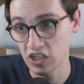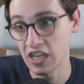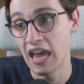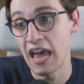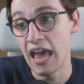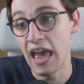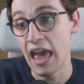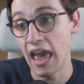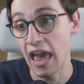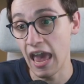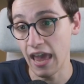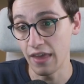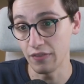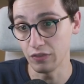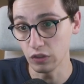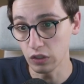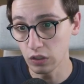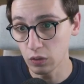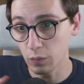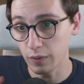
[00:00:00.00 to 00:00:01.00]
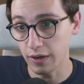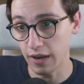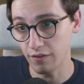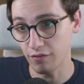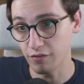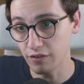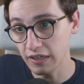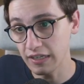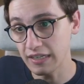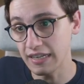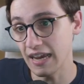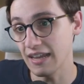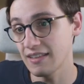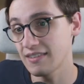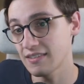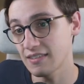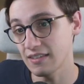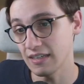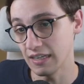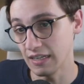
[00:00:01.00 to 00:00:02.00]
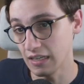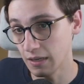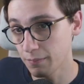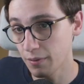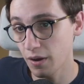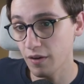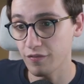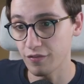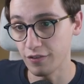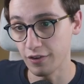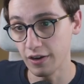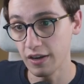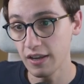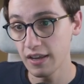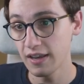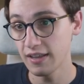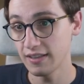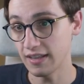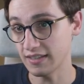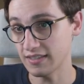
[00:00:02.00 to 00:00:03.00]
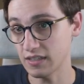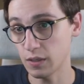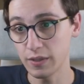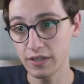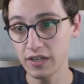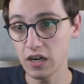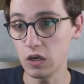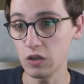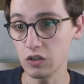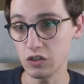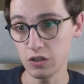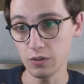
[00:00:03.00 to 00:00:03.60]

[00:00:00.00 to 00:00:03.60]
handle whatever it gets in the buffer. That's how it goes. You